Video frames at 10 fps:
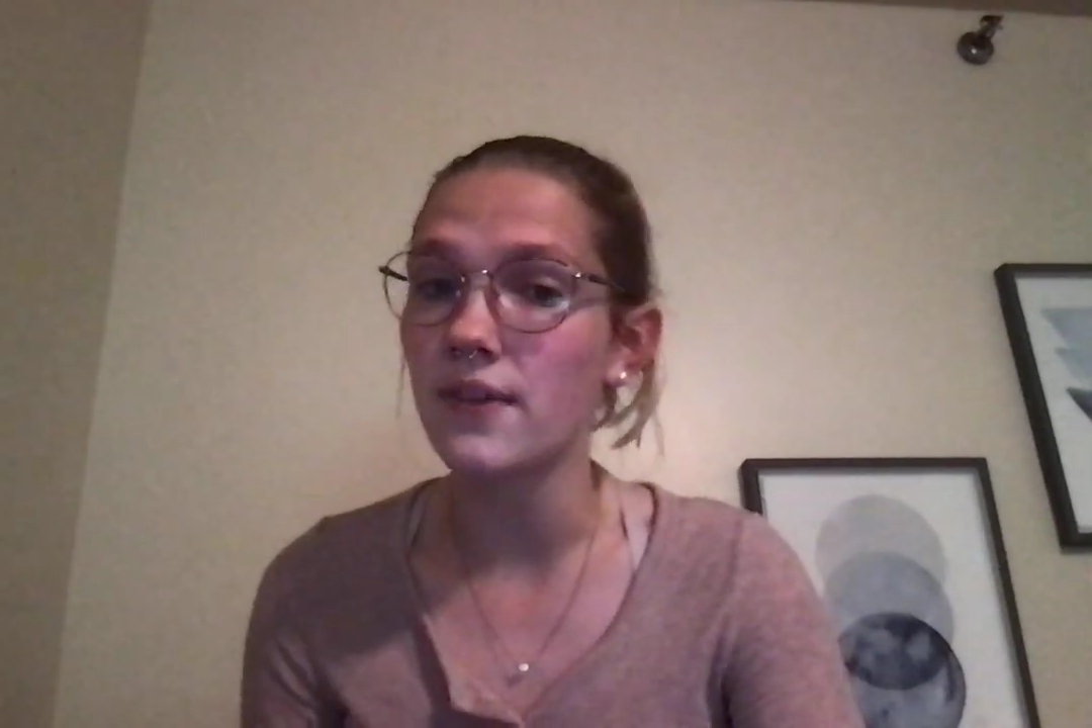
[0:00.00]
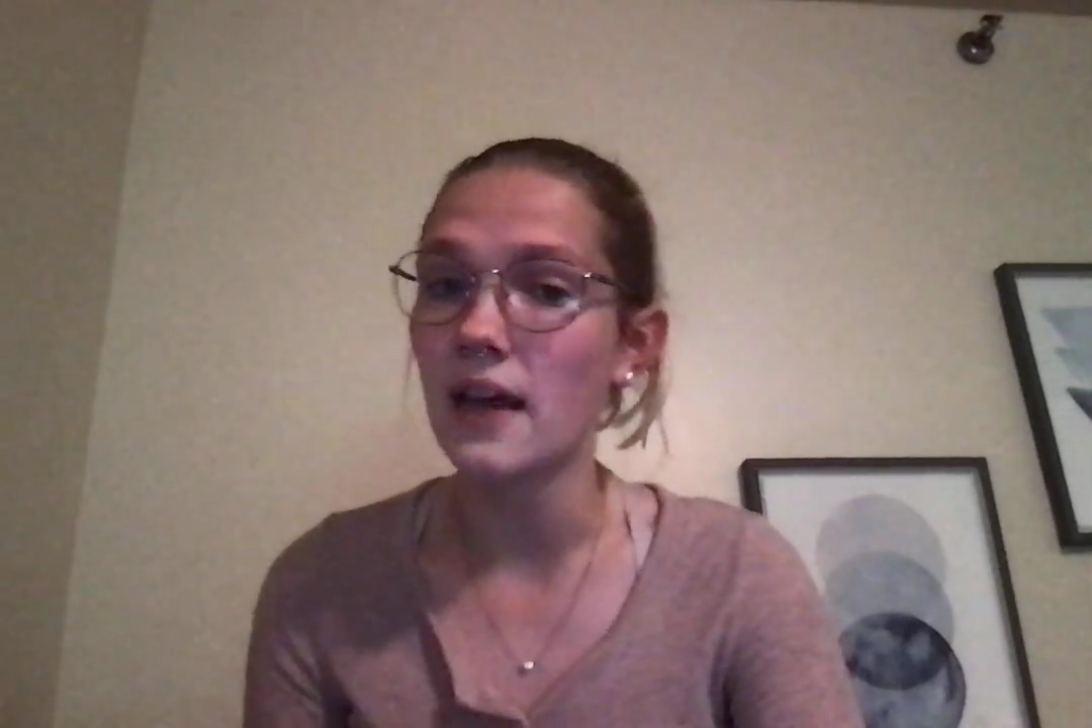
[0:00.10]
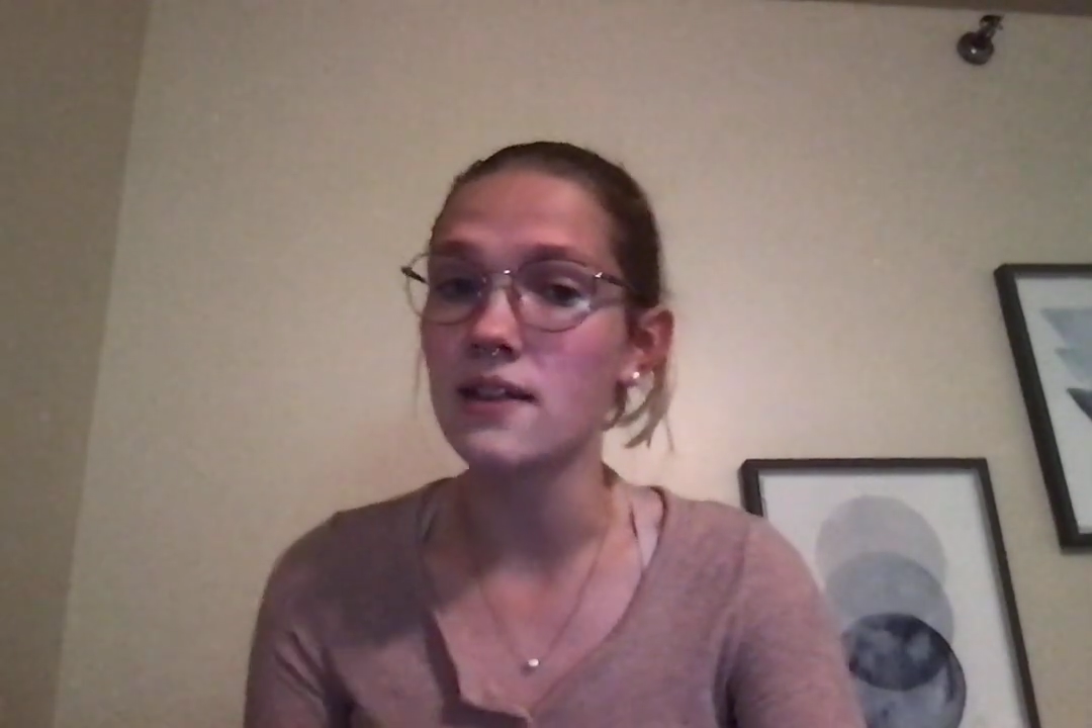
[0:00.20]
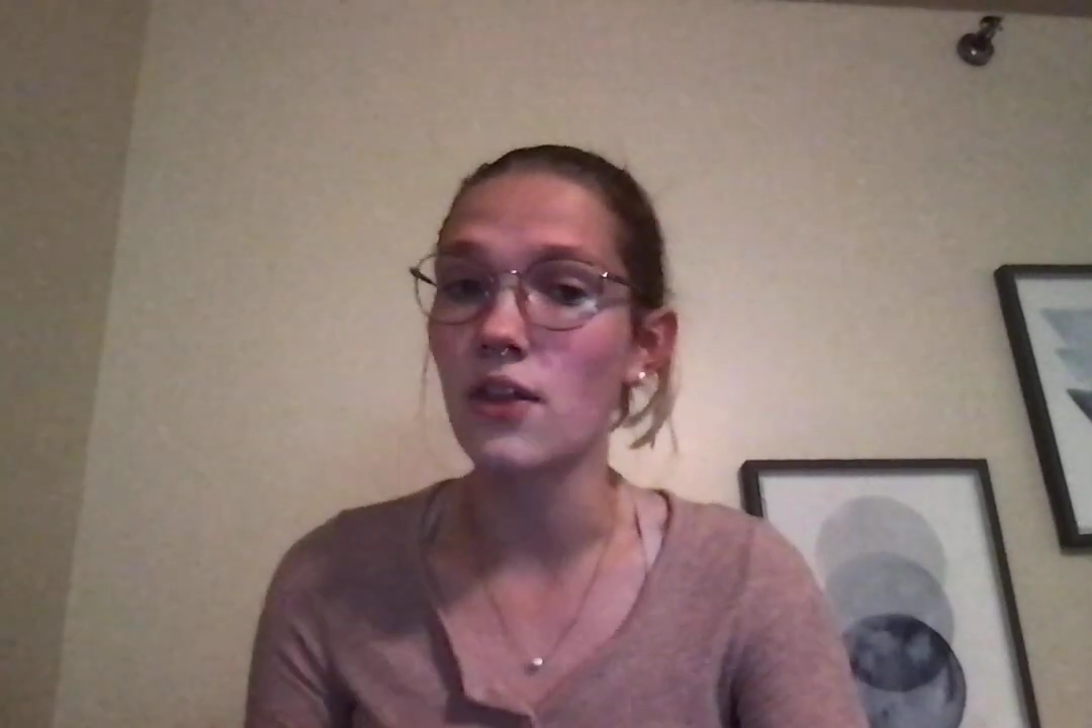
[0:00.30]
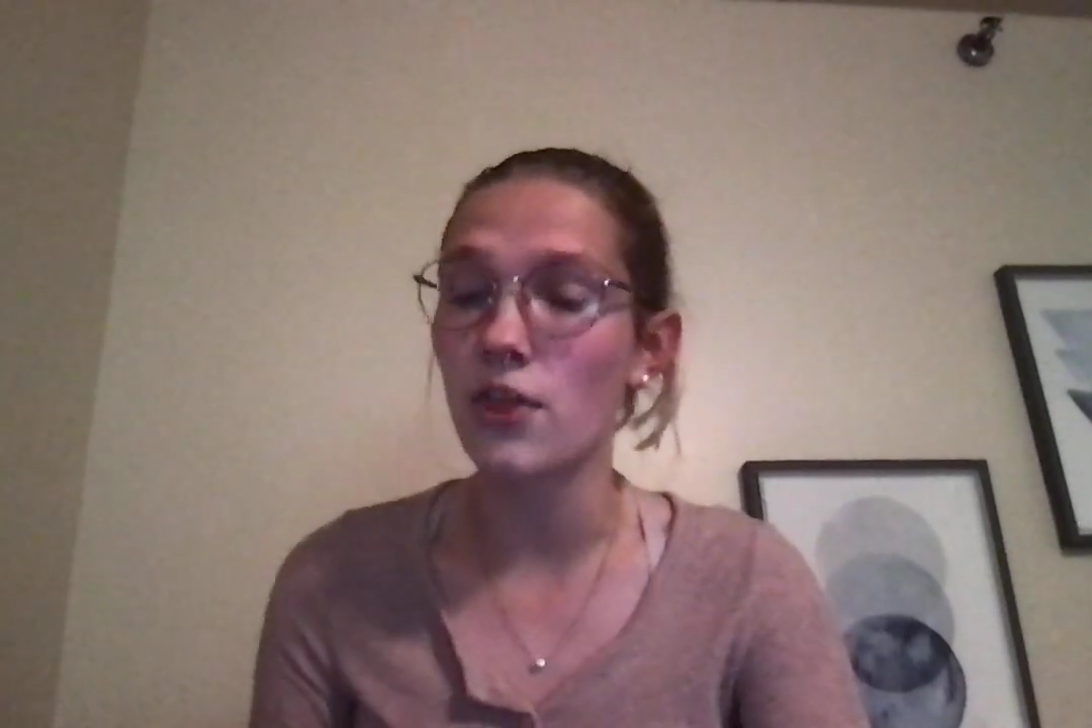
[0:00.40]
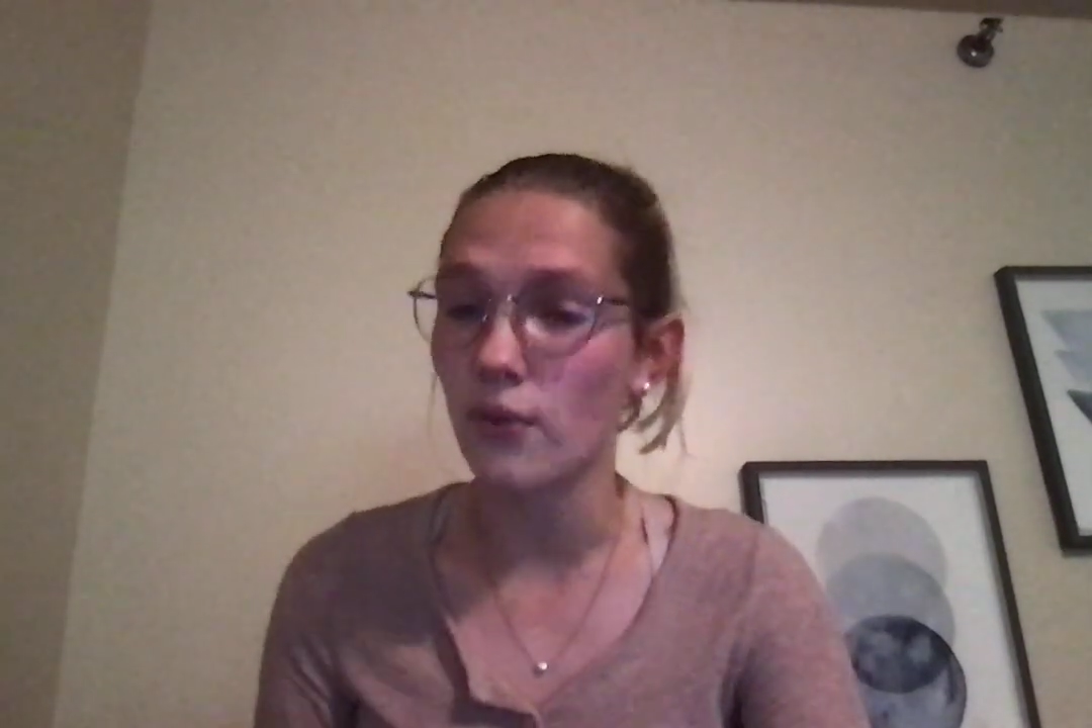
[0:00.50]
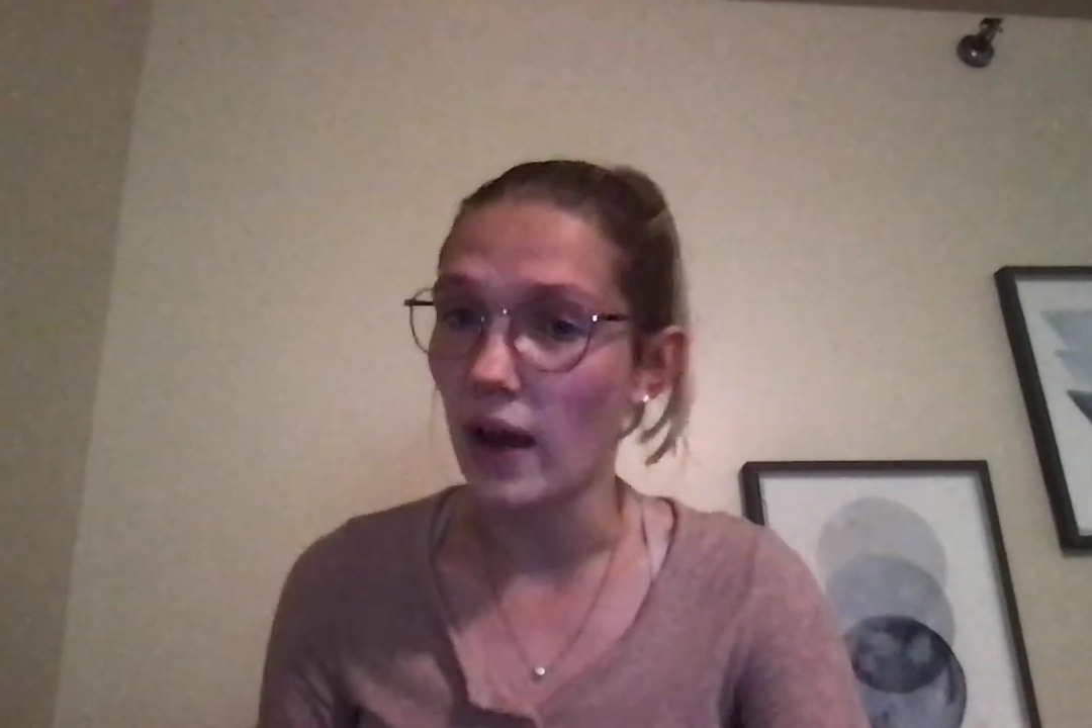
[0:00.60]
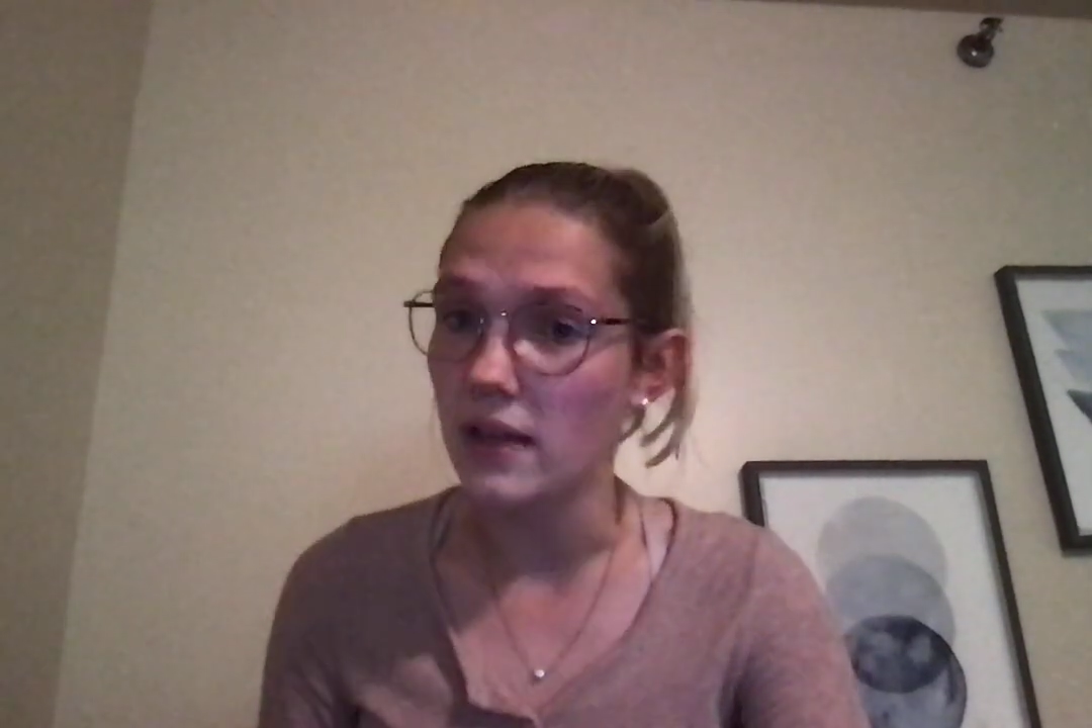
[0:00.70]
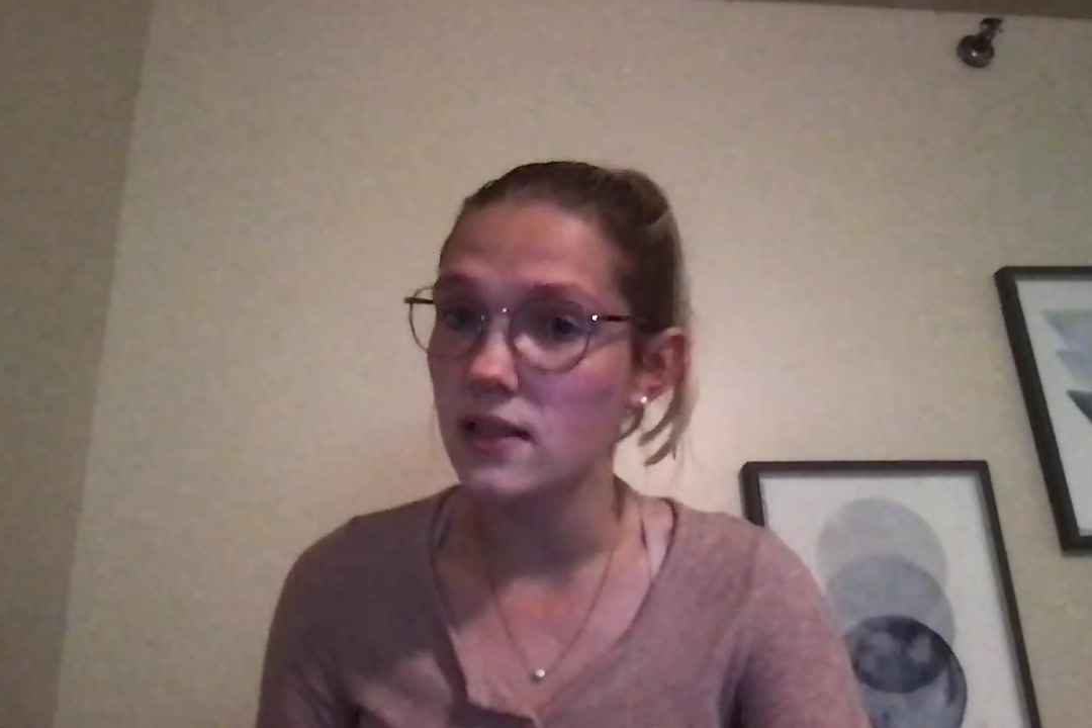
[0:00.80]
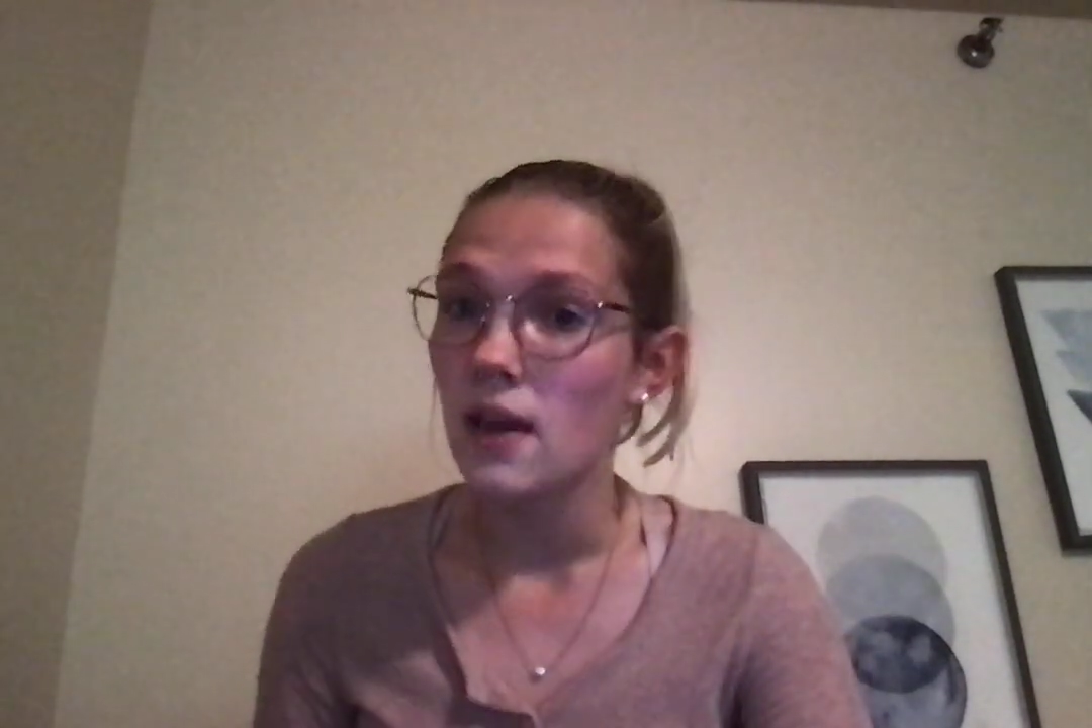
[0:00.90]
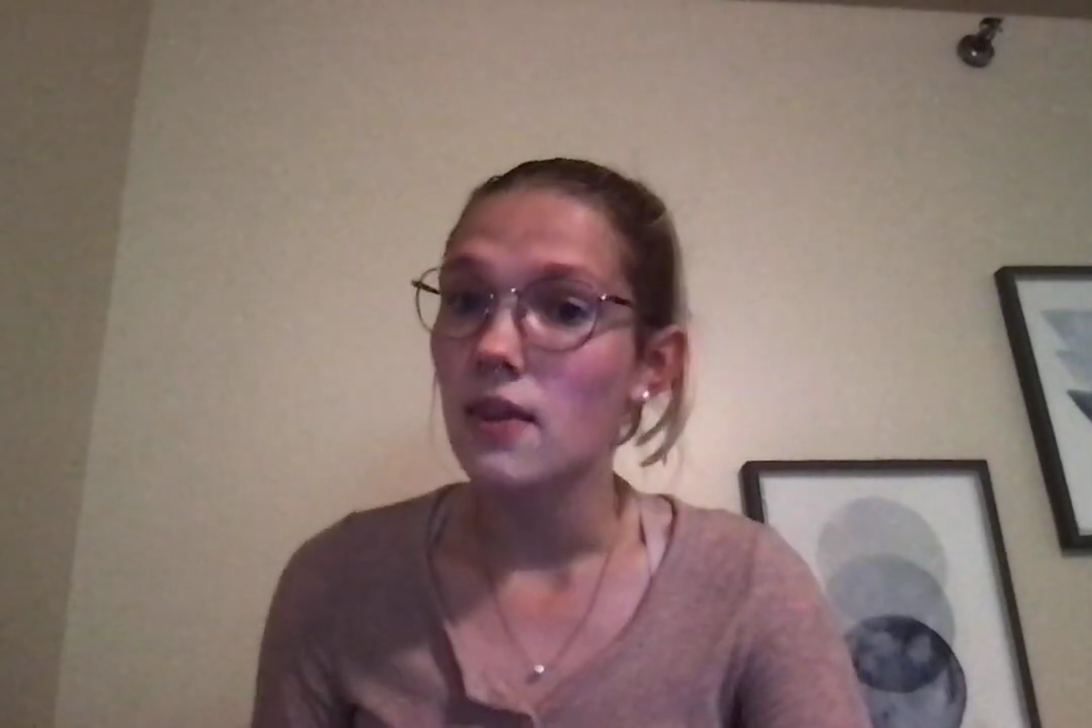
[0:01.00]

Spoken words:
as a threat,